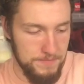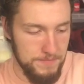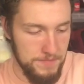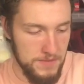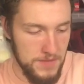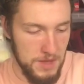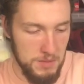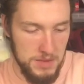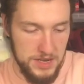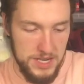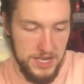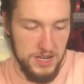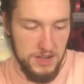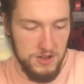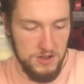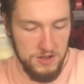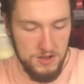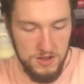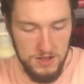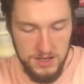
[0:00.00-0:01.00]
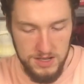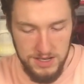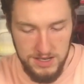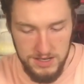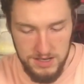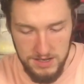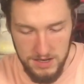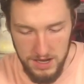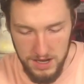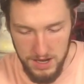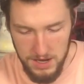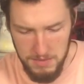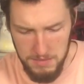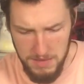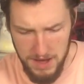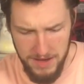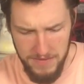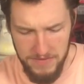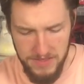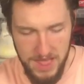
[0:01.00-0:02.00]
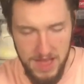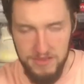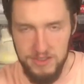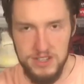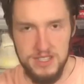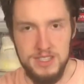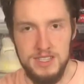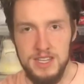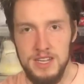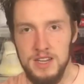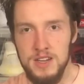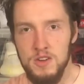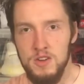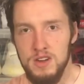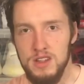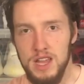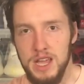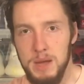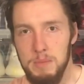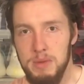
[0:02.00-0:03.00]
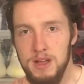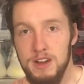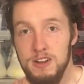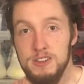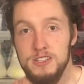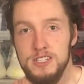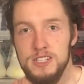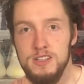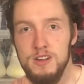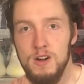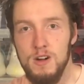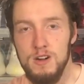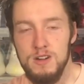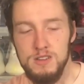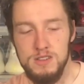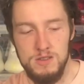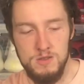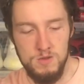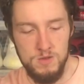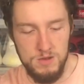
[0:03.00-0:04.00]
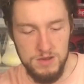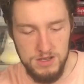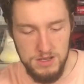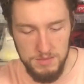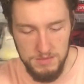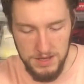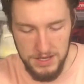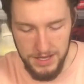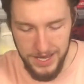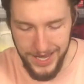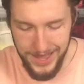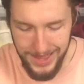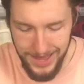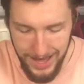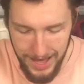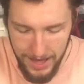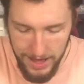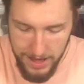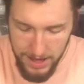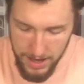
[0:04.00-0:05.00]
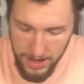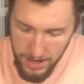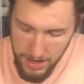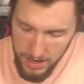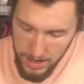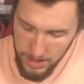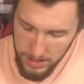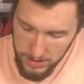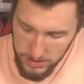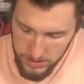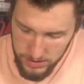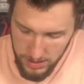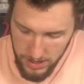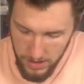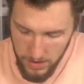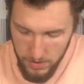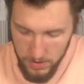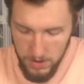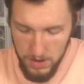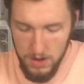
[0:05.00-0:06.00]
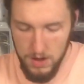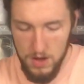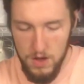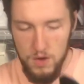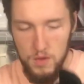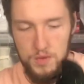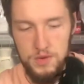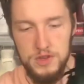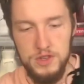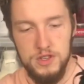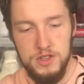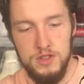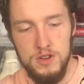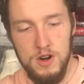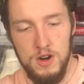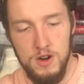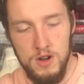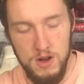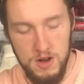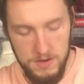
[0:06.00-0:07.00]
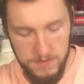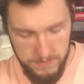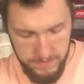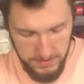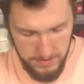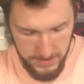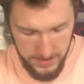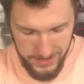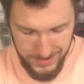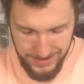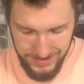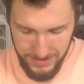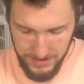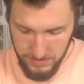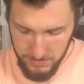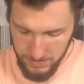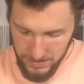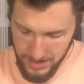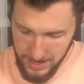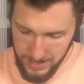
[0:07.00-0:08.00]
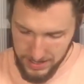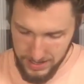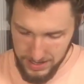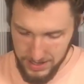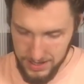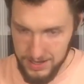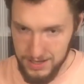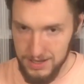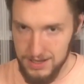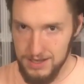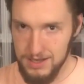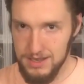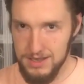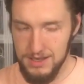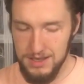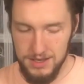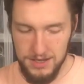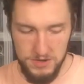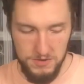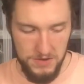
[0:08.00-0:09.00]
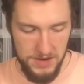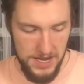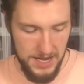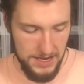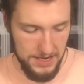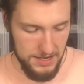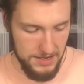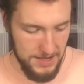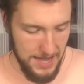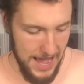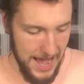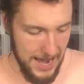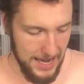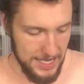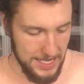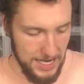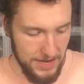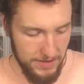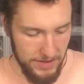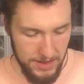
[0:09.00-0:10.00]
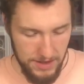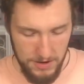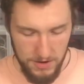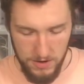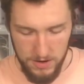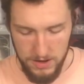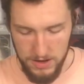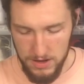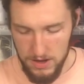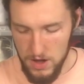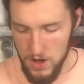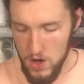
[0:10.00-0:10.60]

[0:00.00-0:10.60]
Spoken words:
The materials on this, I've never seen on like a pair of GRs or something like that. So when you start off, I'm gonna use this one actually since this one has tags and everything on it.